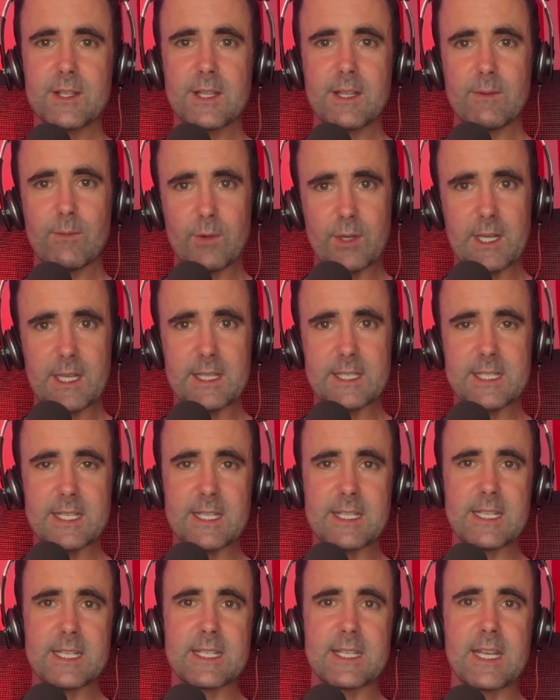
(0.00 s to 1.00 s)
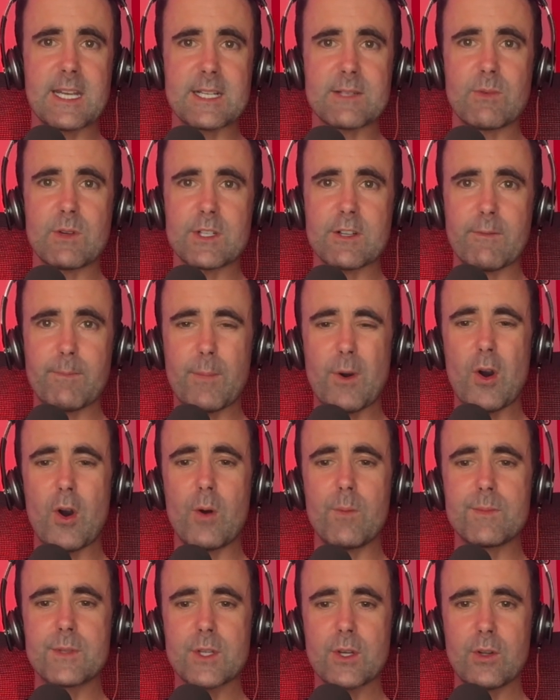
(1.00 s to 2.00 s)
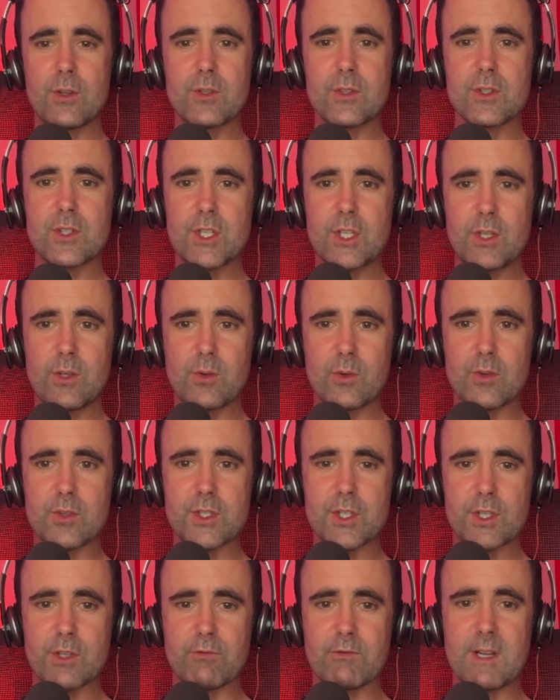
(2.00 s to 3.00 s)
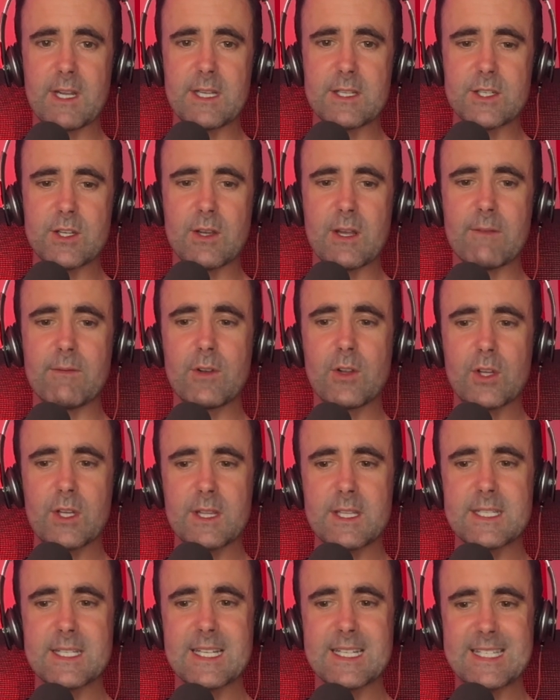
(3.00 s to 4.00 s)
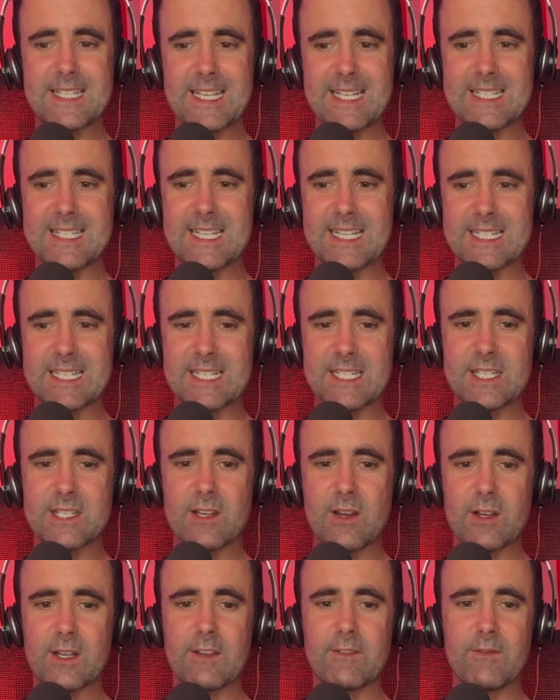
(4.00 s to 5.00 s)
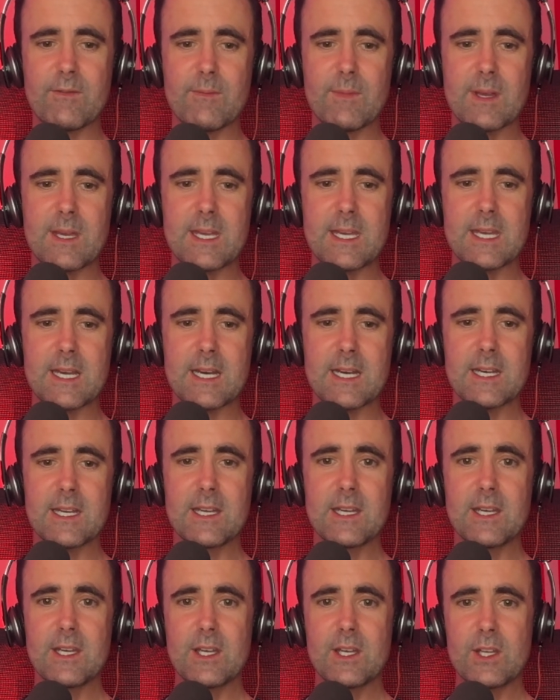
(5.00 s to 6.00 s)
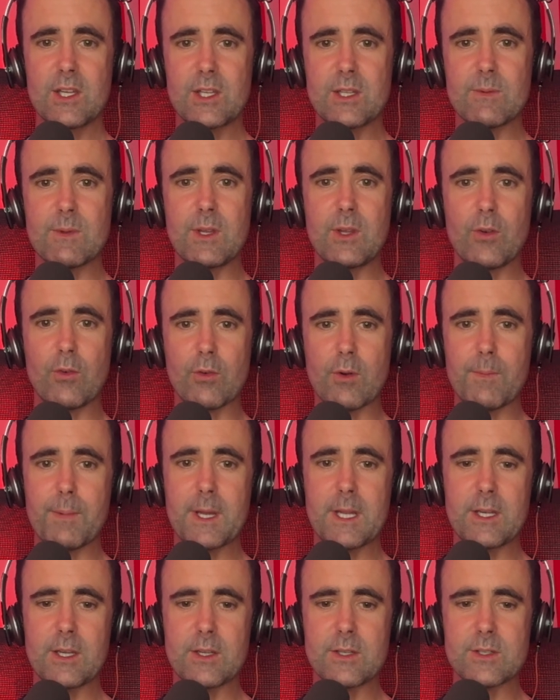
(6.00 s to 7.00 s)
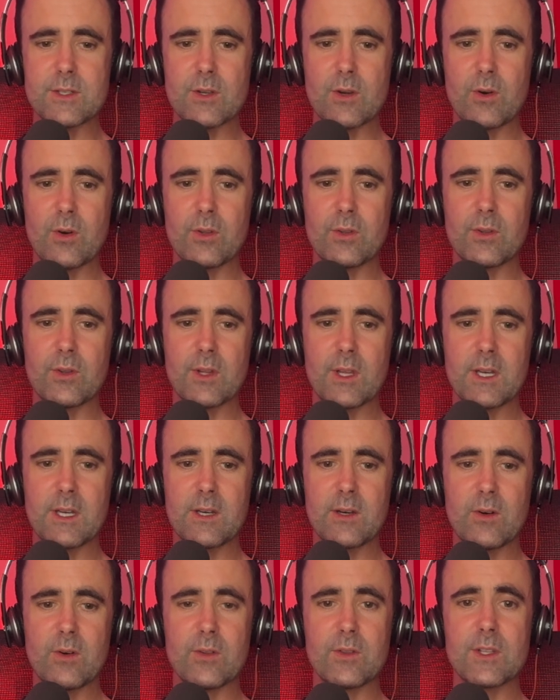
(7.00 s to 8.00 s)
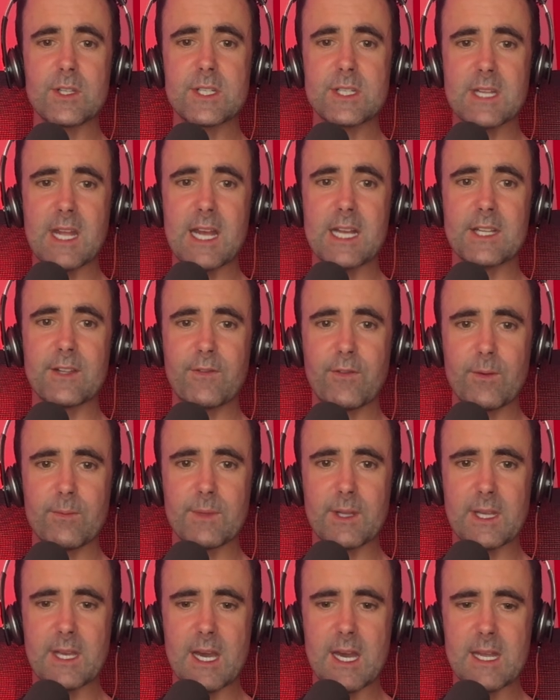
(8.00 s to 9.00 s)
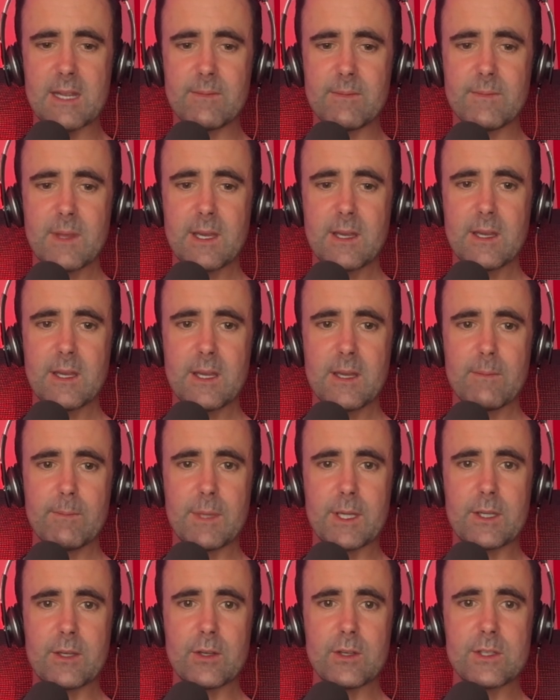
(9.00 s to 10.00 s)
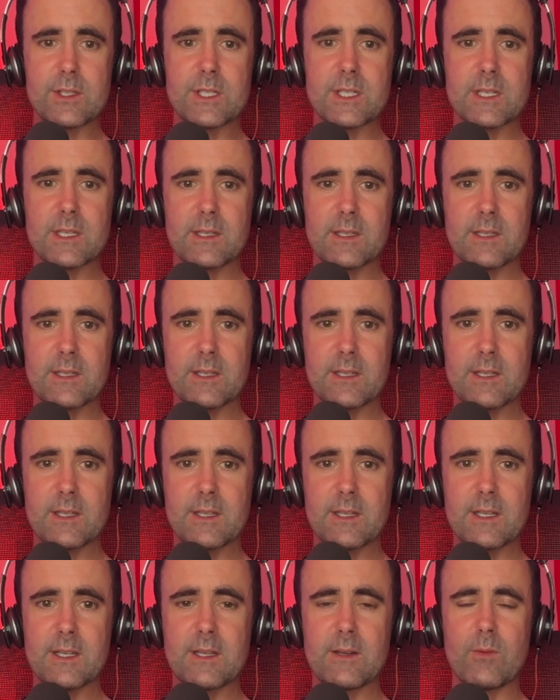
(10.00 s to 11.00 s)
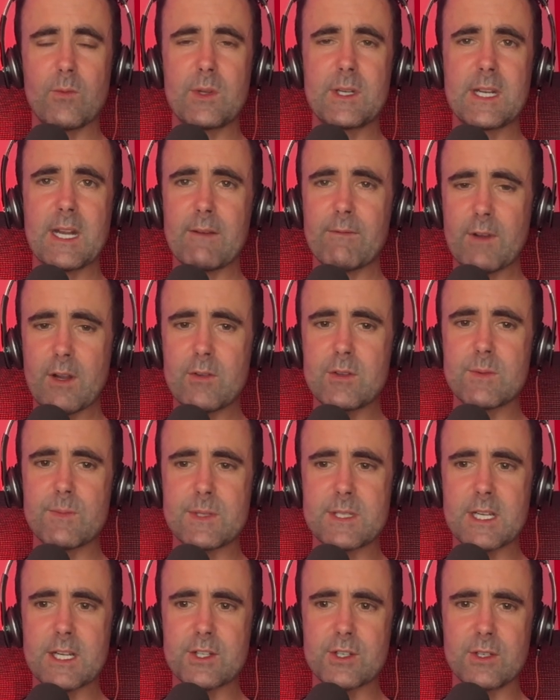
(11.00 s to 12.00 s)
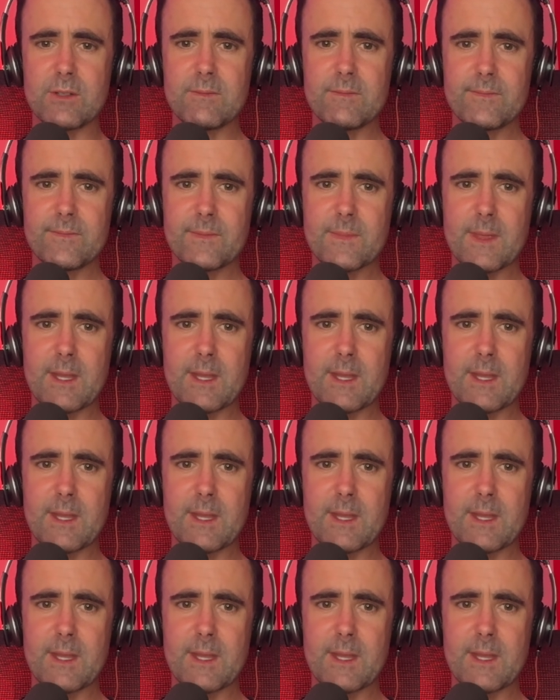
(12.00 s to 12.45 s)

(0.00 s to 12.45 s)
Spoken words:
We'll get the statistics, which I've popped onto your screen. So you can have a look at the statistics and start giving me some of your opinions on the stats from the game, because we didn't have loads of possession.